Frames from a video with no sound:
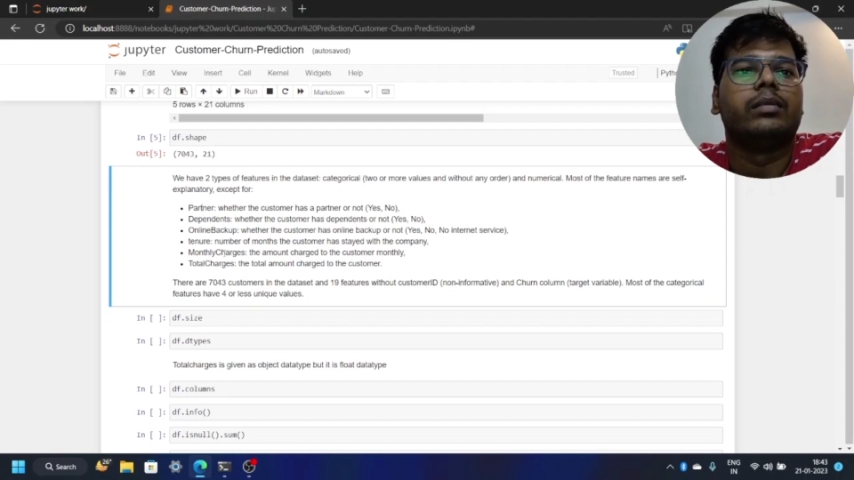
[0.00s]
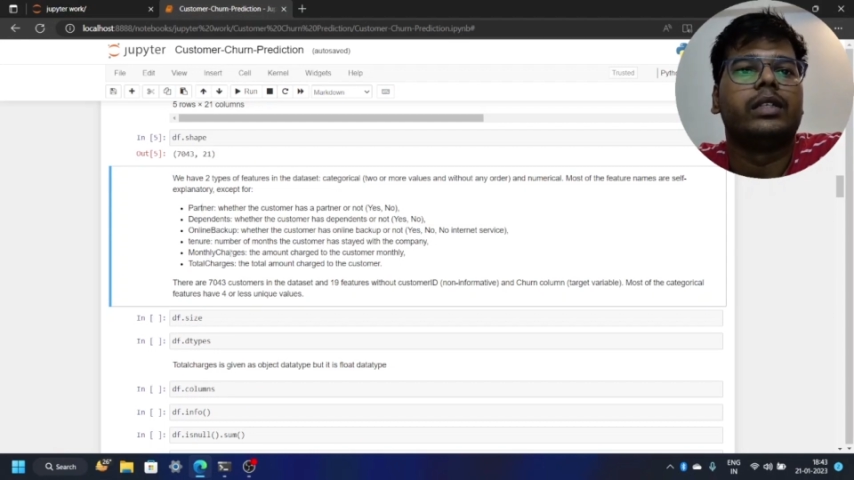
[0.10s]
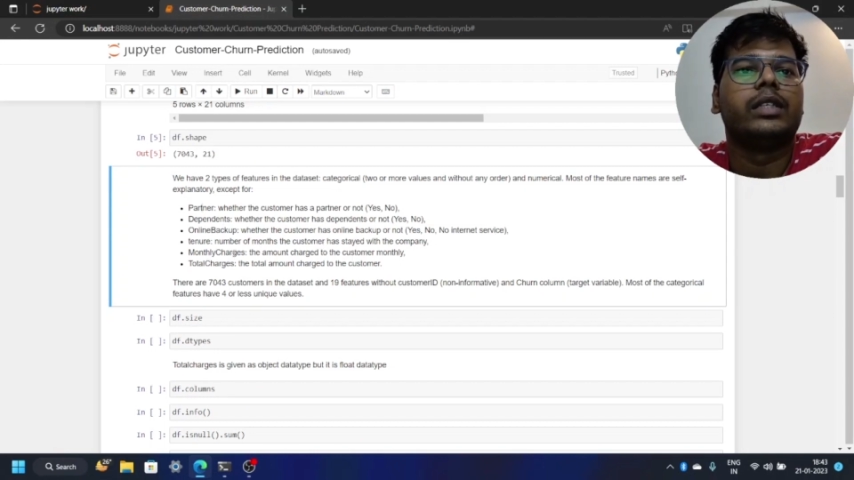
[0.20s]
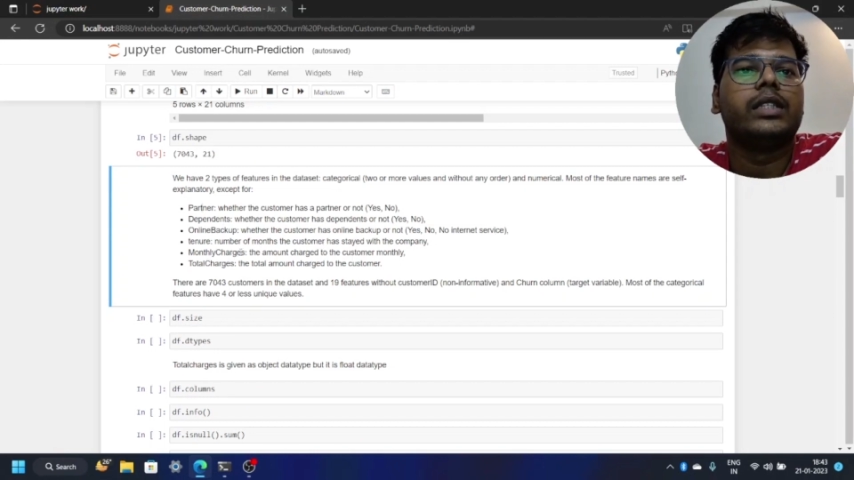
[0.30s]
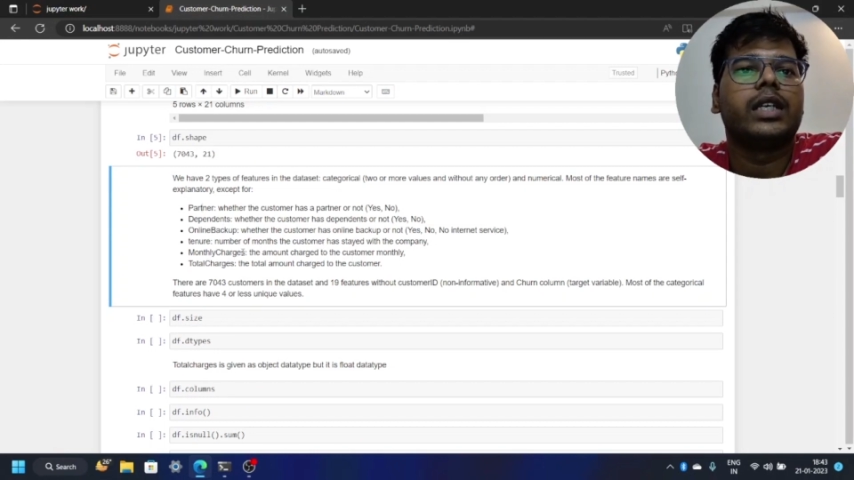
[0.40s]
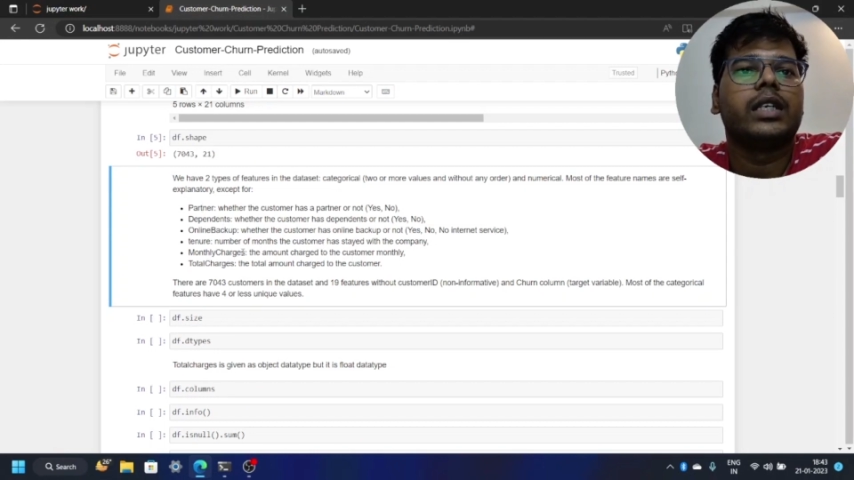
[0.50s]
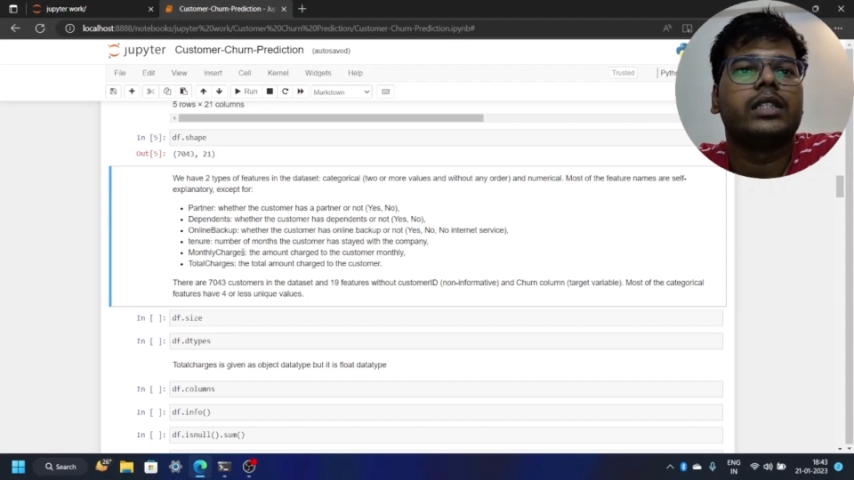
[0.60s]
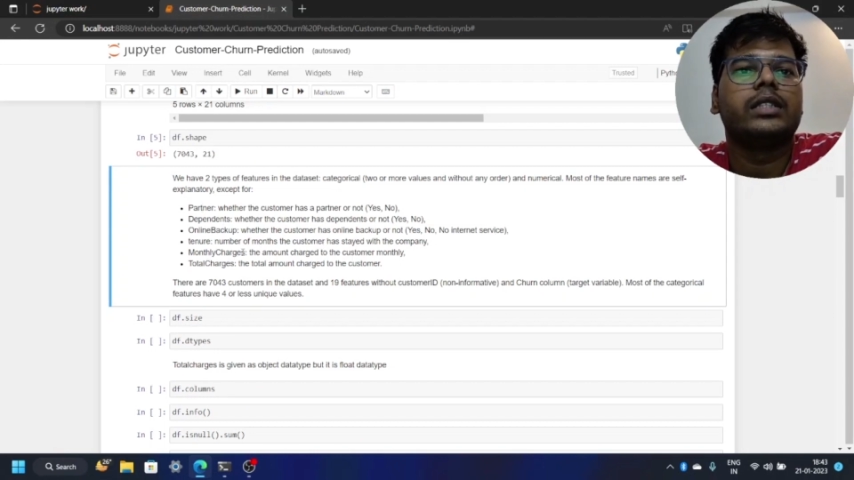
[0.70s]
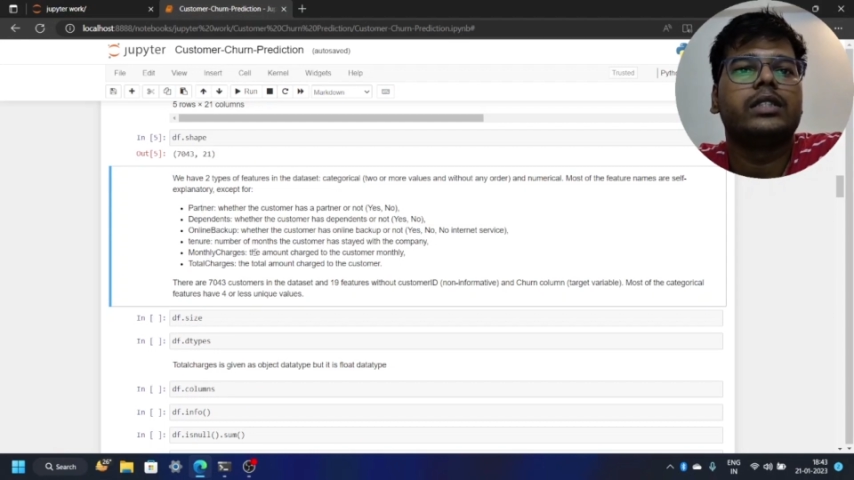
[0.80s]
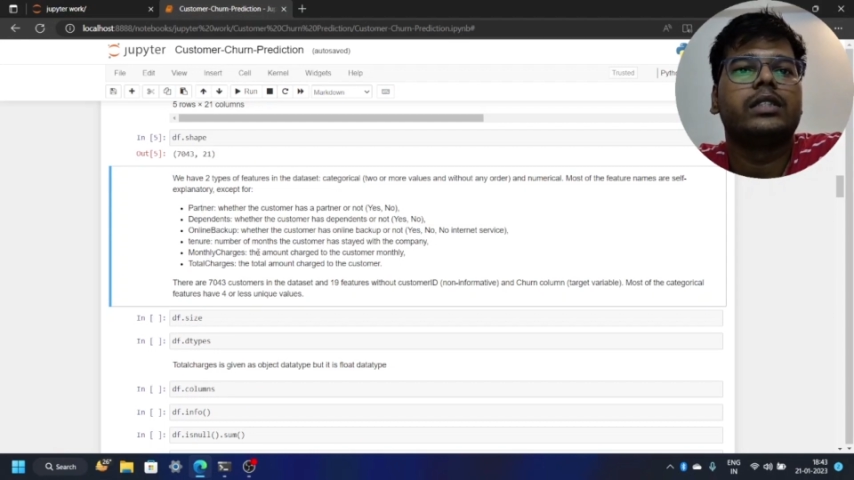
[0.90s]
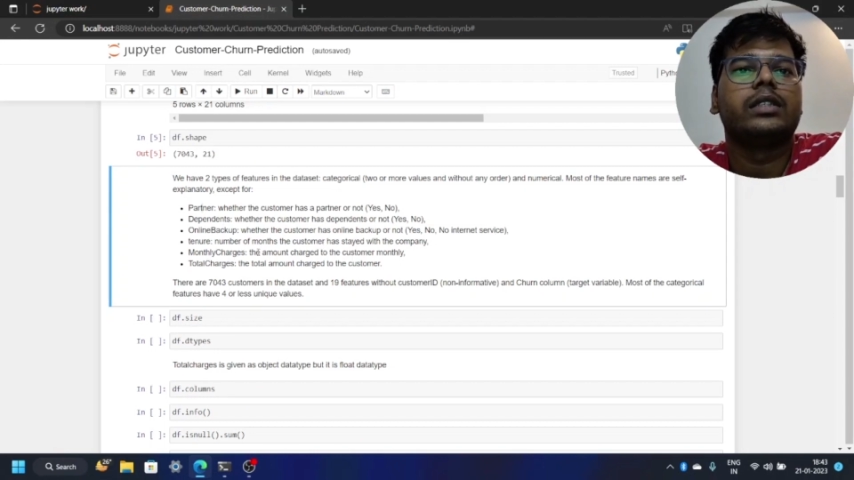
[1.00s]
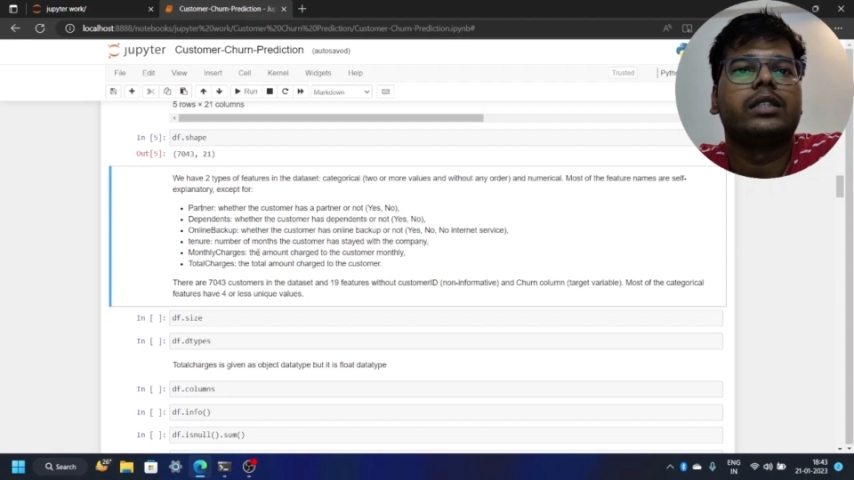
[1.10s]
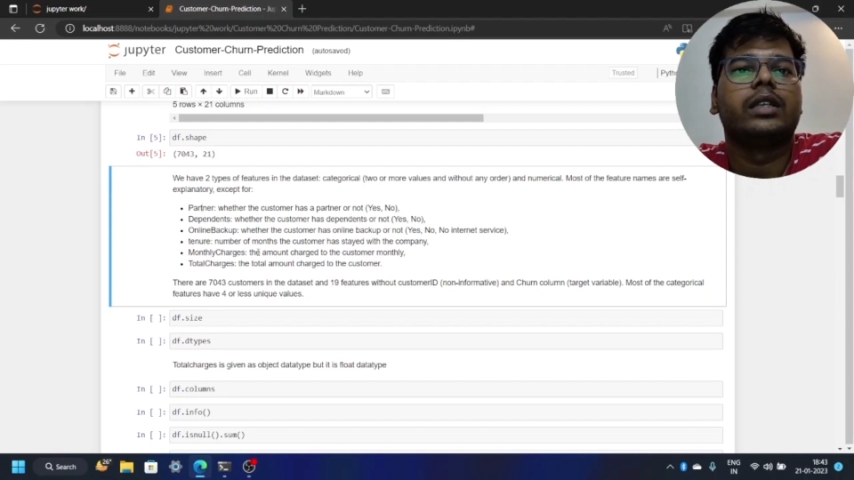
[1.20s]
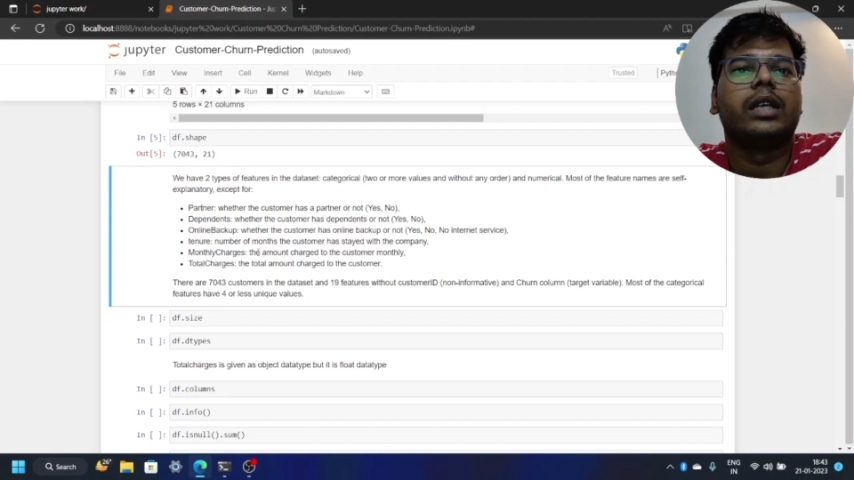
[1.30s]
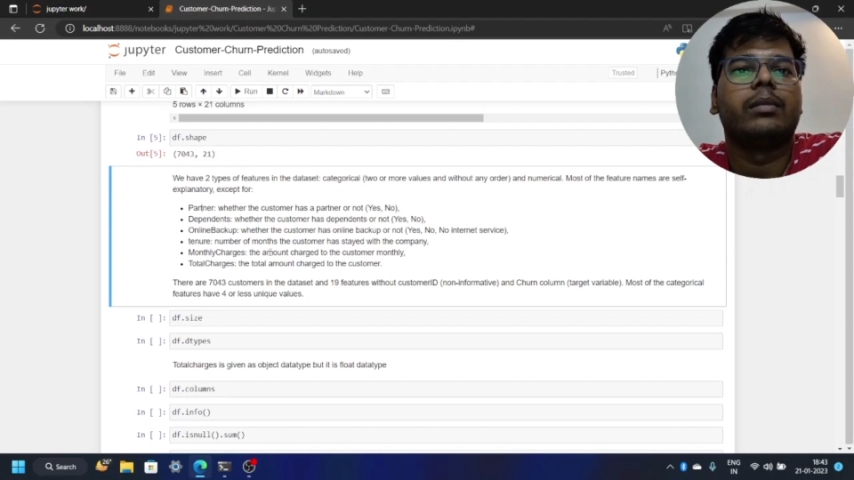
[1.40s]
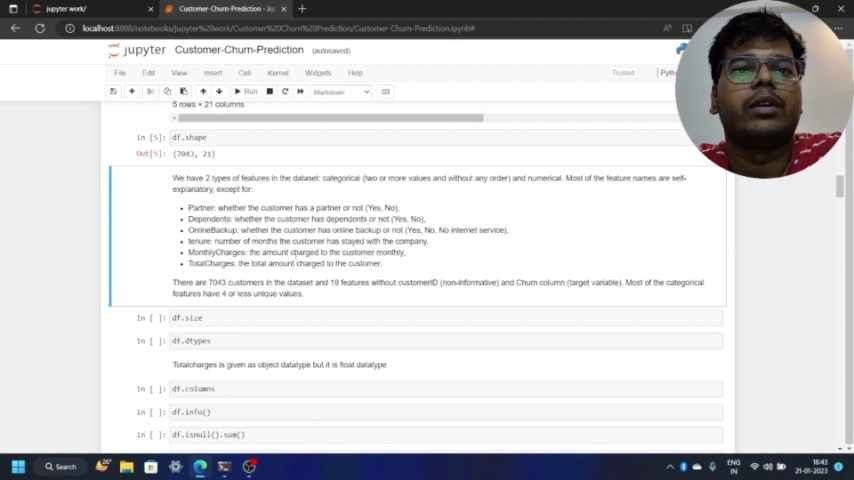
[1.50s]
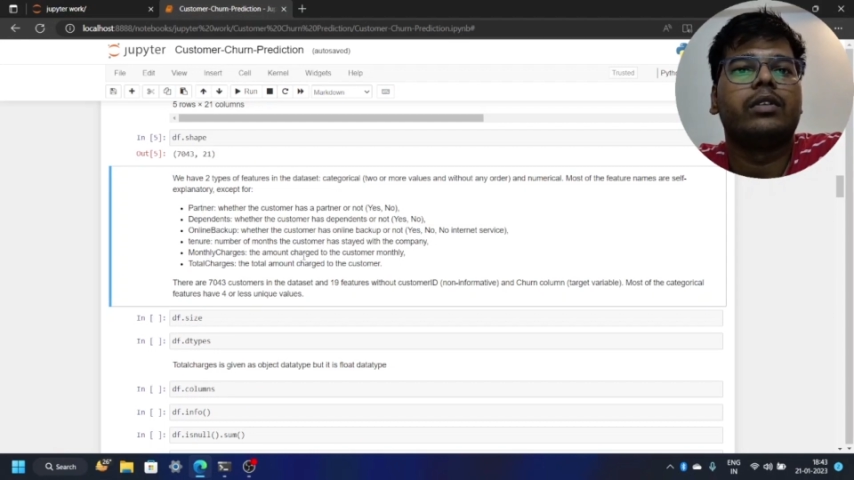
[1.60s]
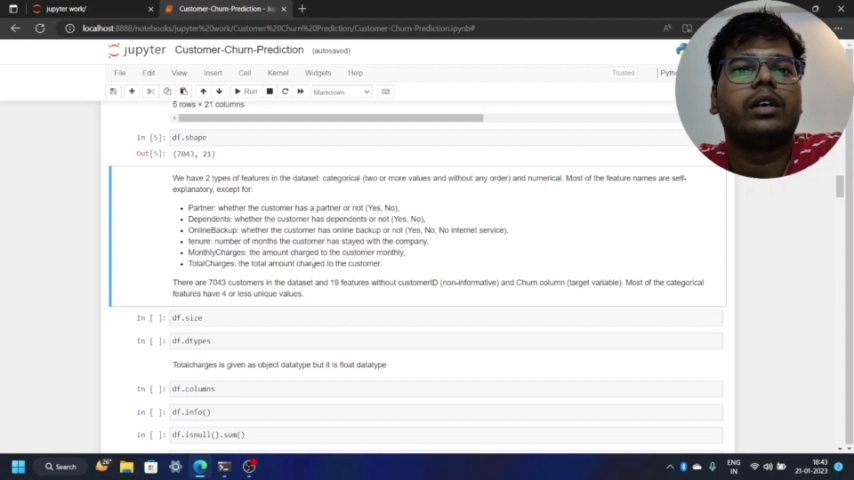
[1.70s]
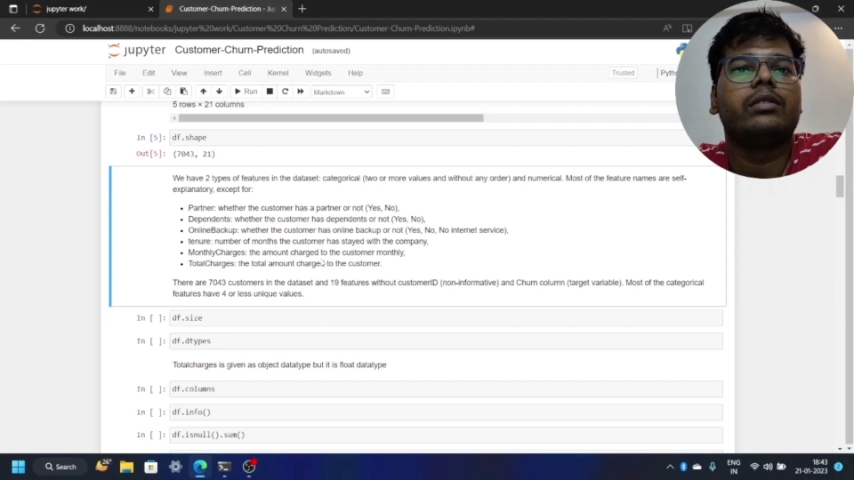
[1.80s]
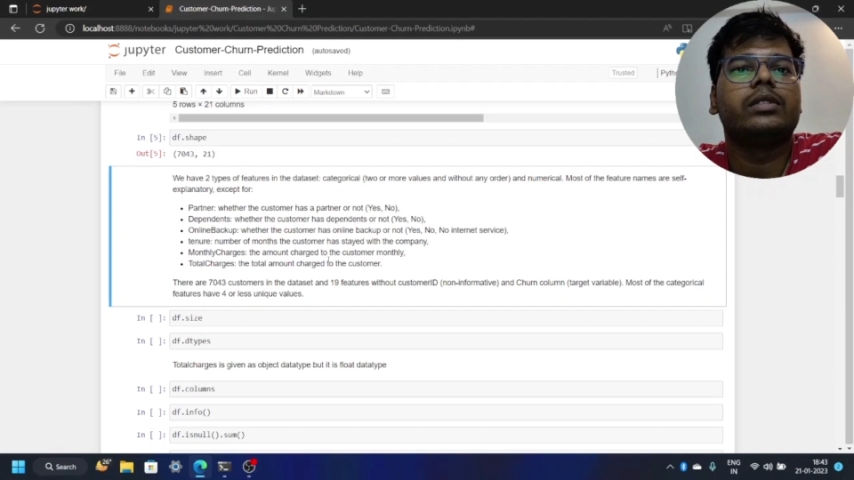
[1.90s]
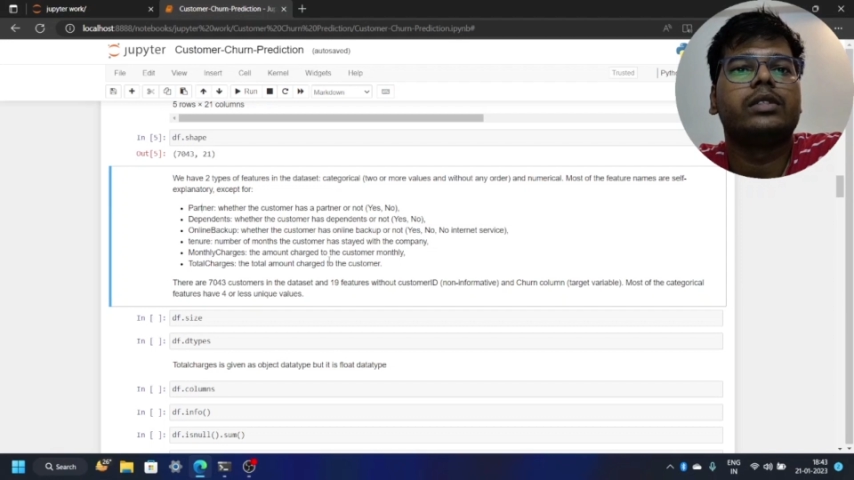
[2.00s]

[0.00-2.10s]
monthly charges, the amount